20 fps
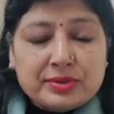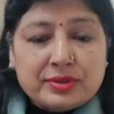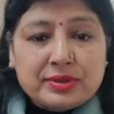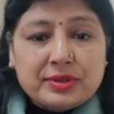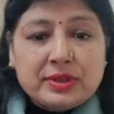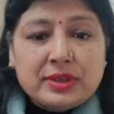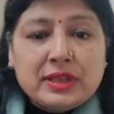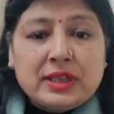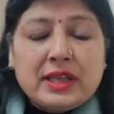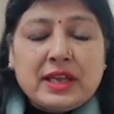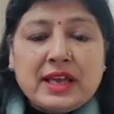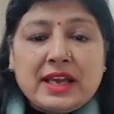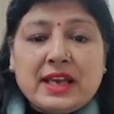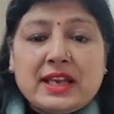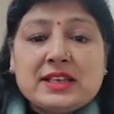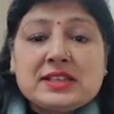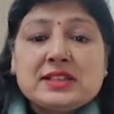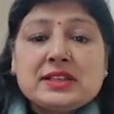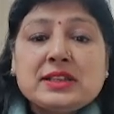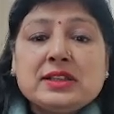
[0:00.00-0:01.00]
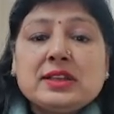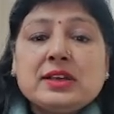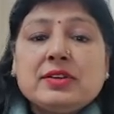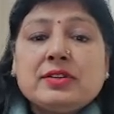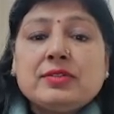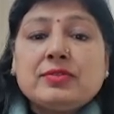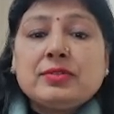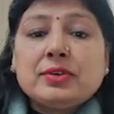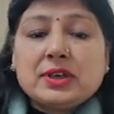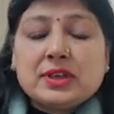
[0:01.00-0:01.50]
as in the
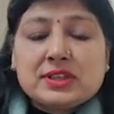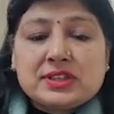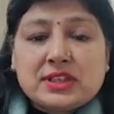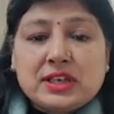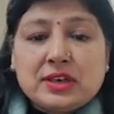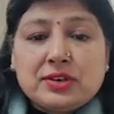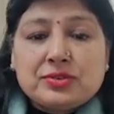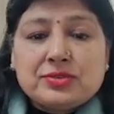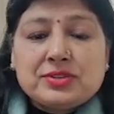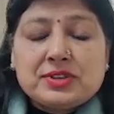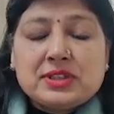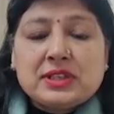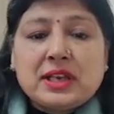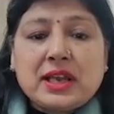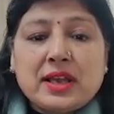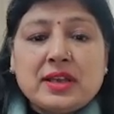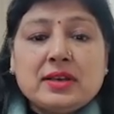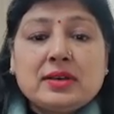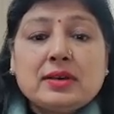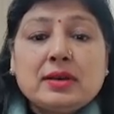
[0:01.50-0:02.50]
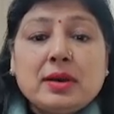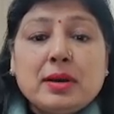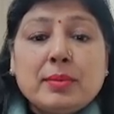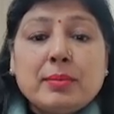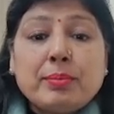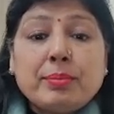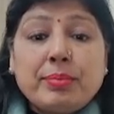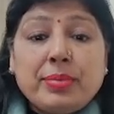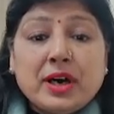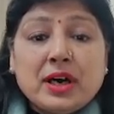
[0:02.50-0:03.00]
sounds like
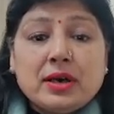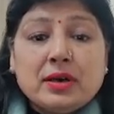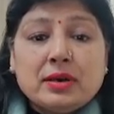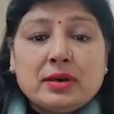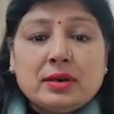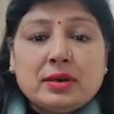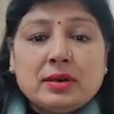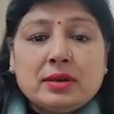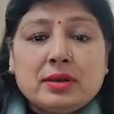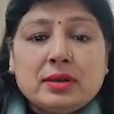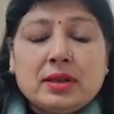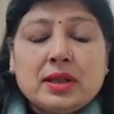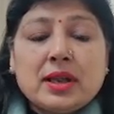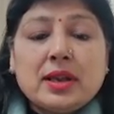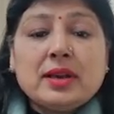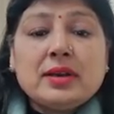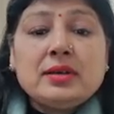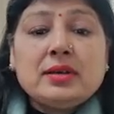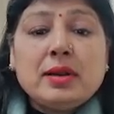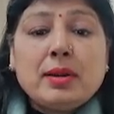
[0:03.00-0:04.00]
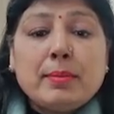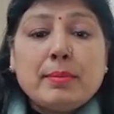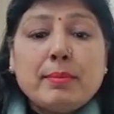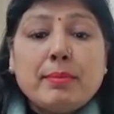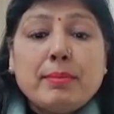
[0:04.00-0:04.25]
p and b.